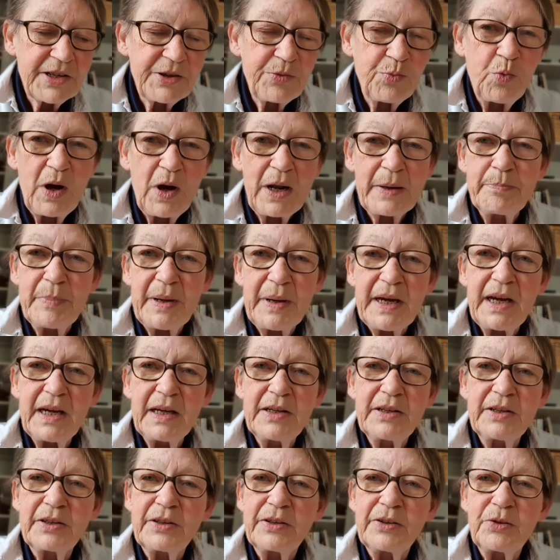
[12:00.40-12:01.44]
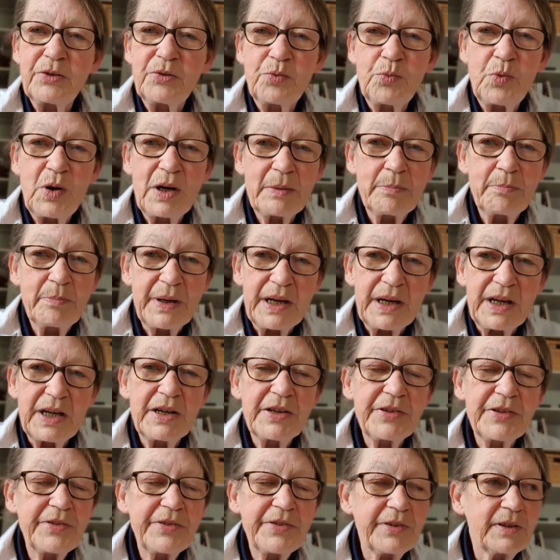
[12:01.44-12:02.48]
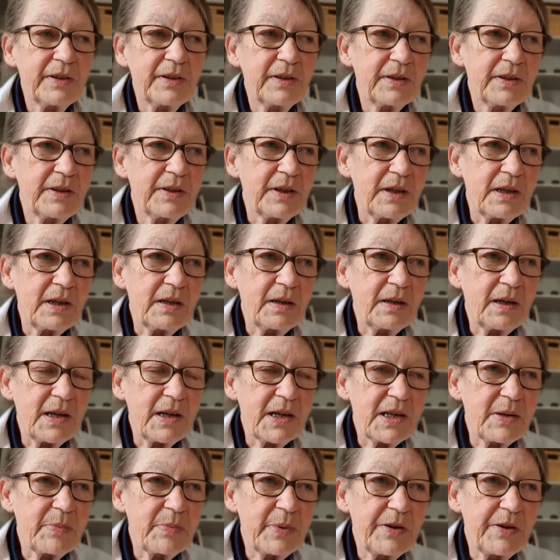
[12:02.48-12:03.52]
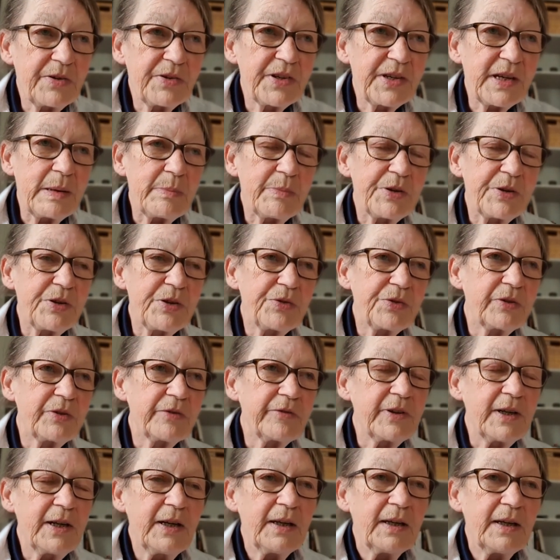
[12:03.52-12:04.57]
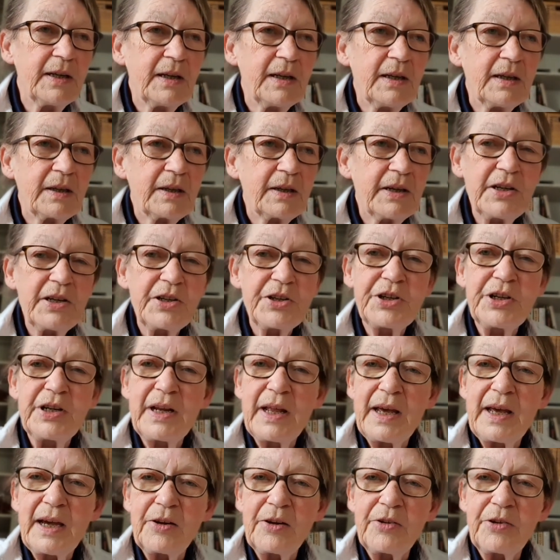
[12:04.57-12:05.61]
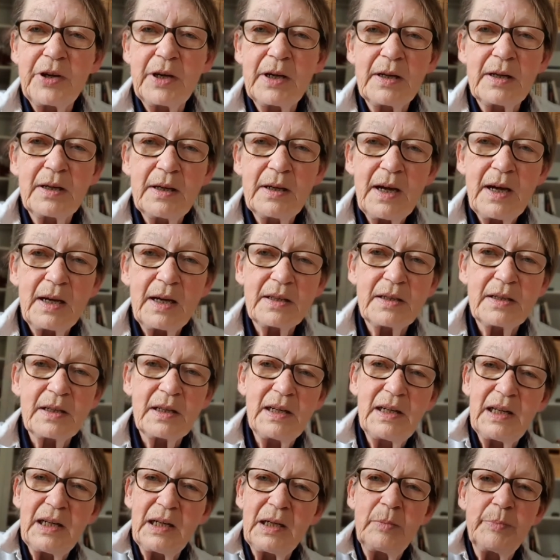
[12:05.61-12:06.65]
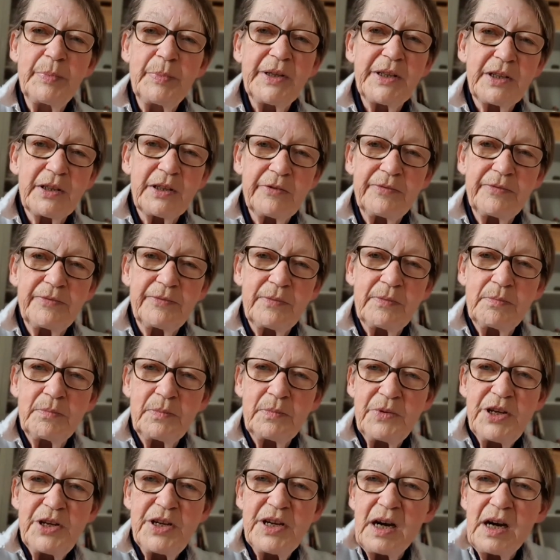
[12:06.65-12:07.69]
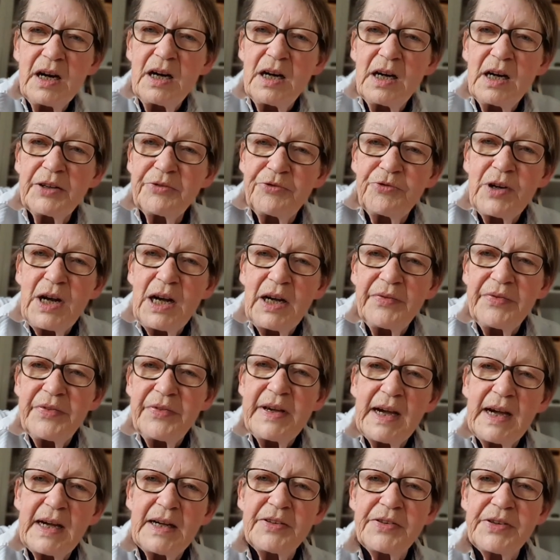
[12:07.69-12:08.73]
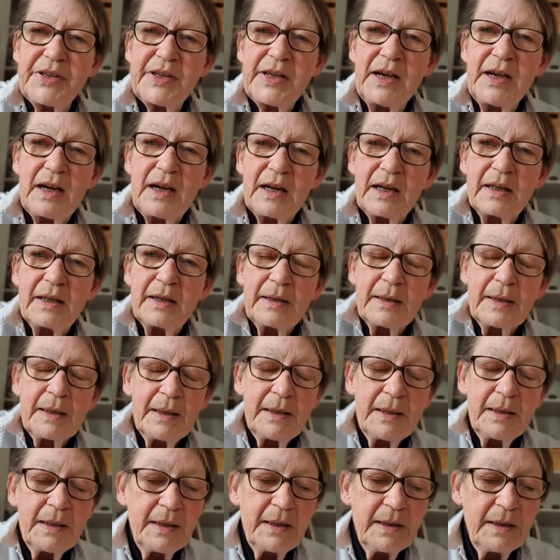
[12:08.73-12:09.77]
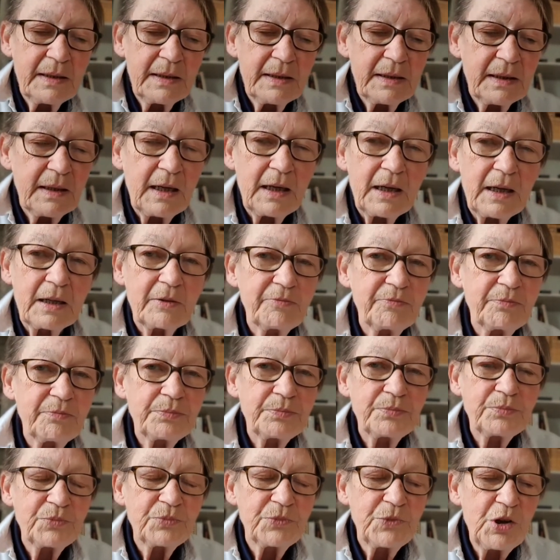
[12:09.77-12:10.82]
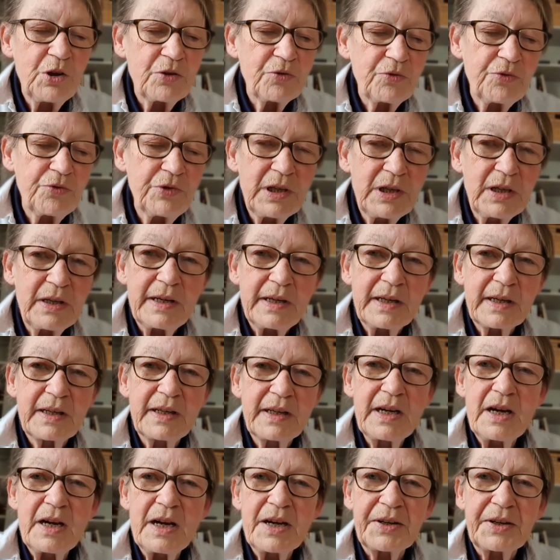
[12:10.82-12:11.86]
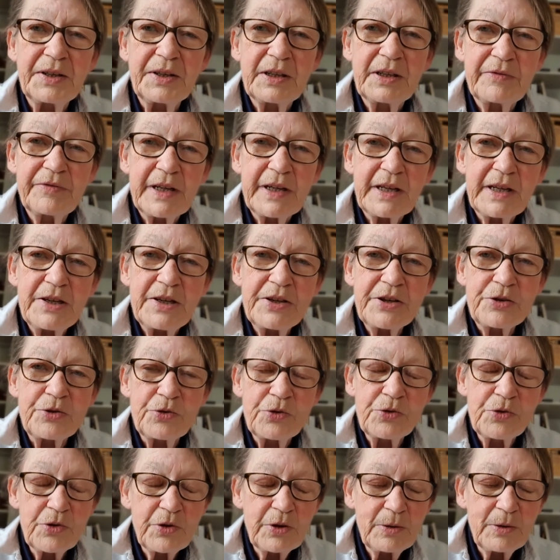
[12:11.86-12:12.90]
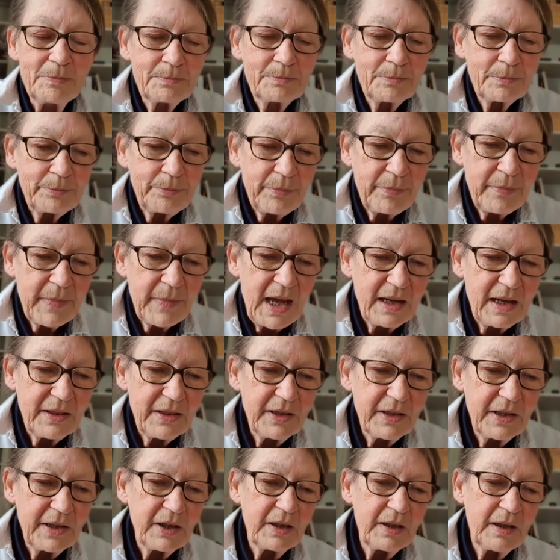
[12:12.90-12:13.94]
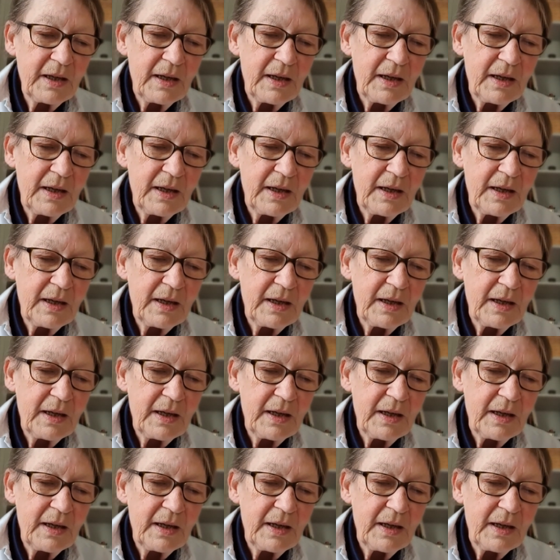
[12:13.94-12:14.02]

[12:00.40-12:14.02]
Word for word: one bed and one bath and uh, I suppose some sort of kitchen area and a little bit of yard round the outside. Uh, not really a garden of any sort. And they're,